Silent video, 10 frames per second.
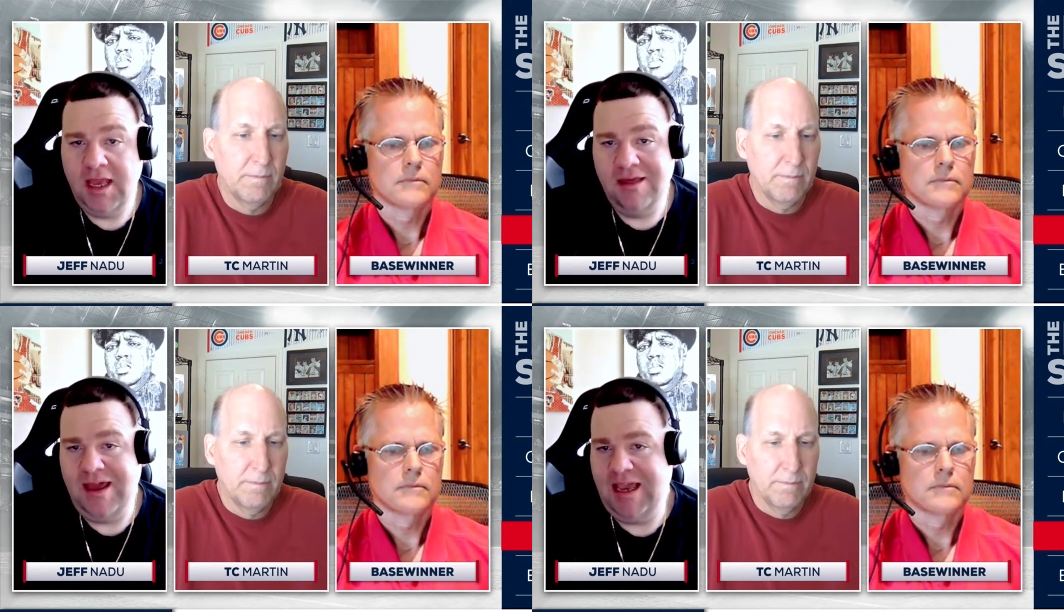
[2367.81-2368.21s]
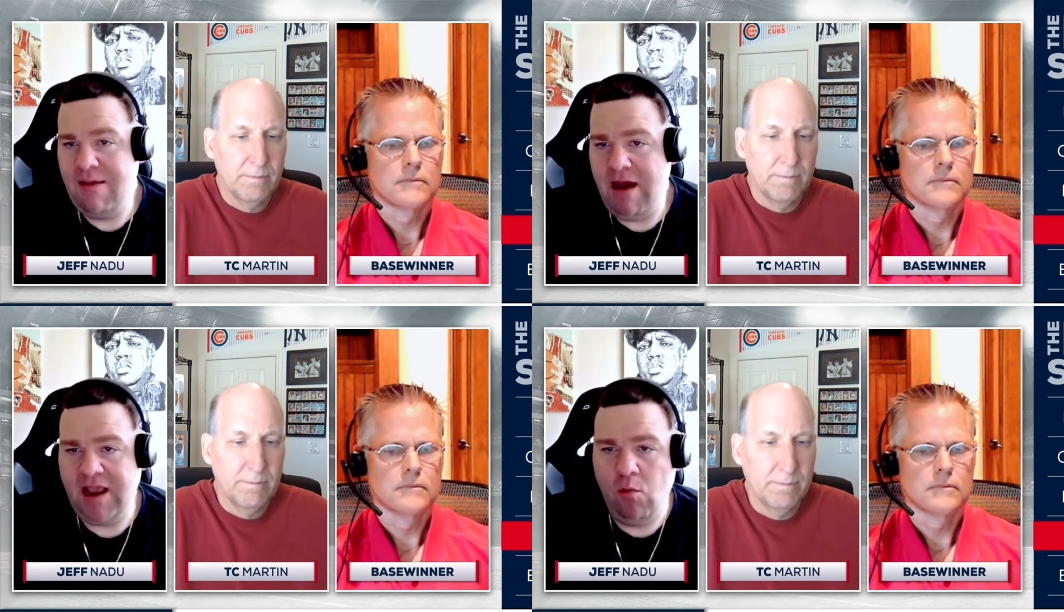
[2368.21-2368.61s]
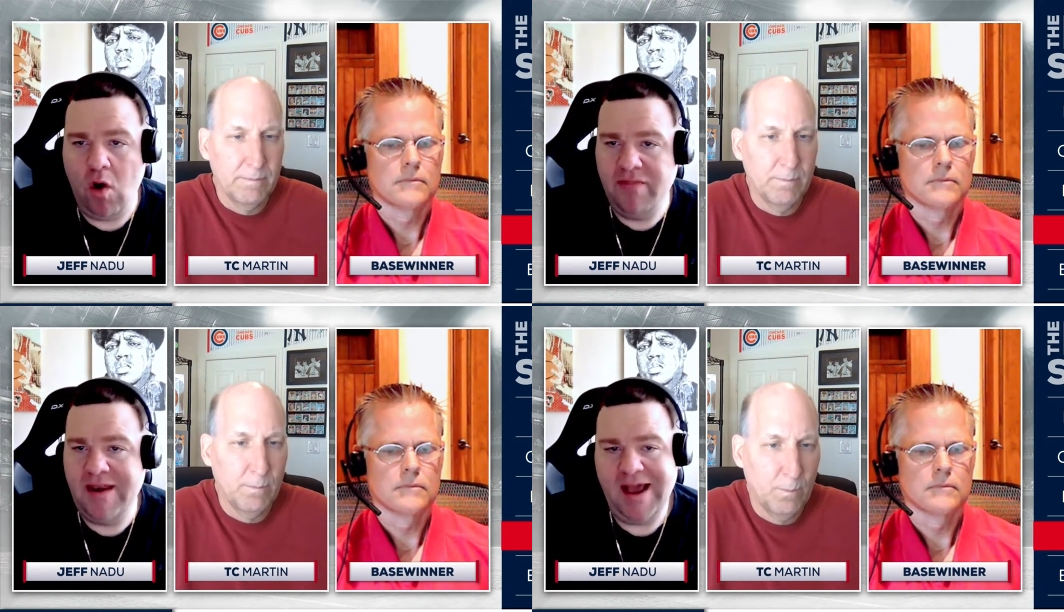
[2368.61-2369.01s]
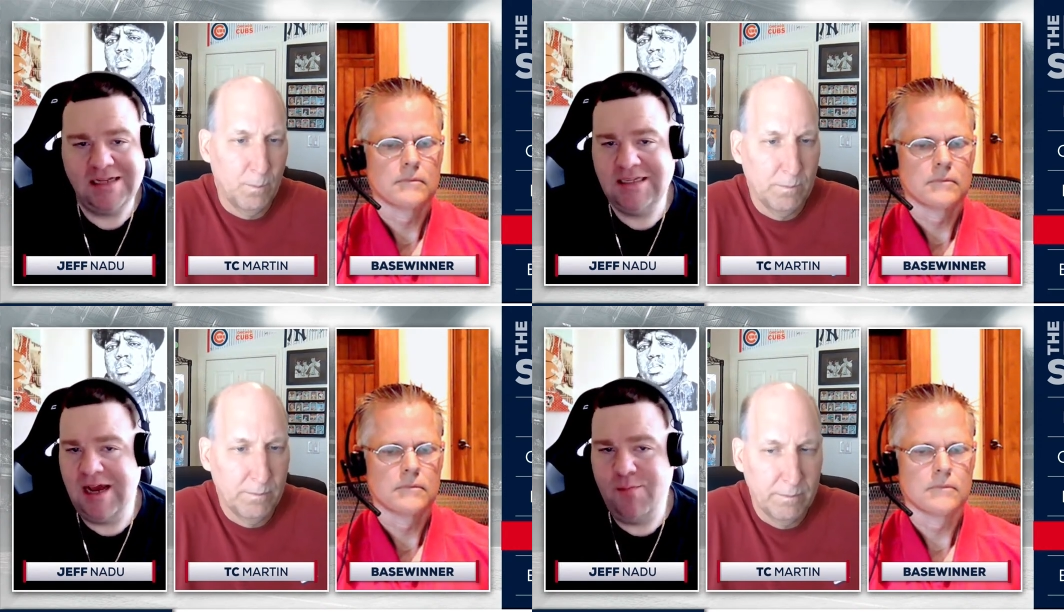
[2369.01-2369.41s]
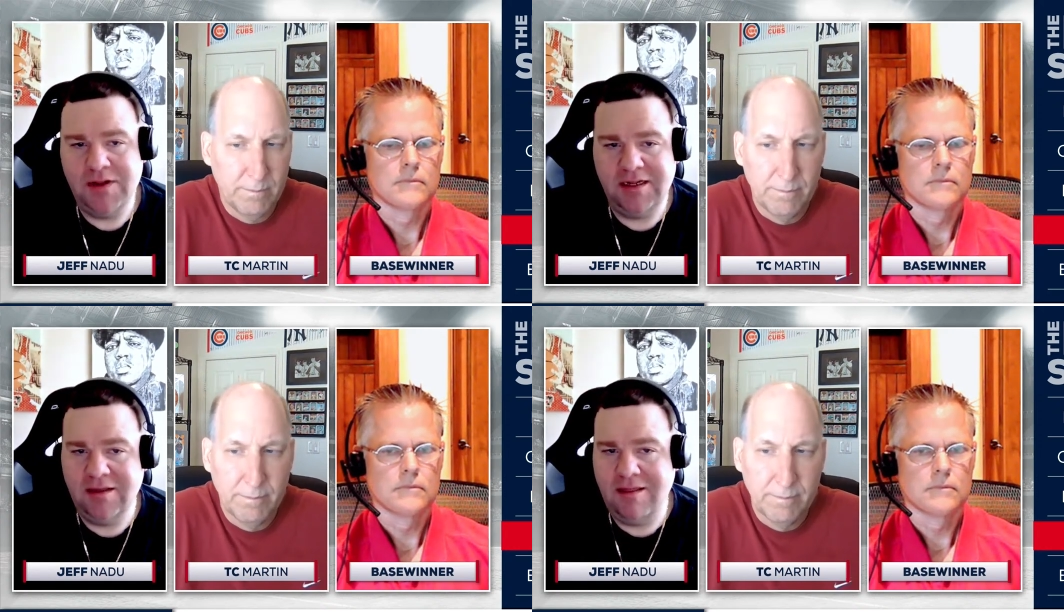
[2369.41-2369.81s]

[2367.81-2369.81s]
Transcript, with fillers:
Speaker 1: yeah, they came back and won the next night, but